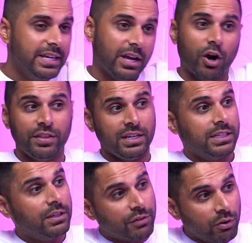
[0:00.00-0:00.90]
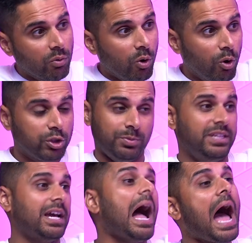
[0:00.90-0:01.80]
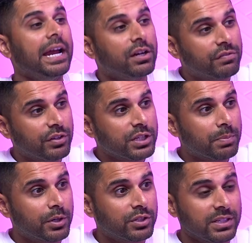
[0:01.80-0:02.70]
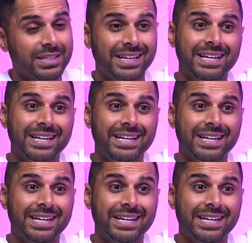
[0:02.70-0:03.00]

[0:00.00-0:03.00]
Are they in a different role? Do we need to hire for this person?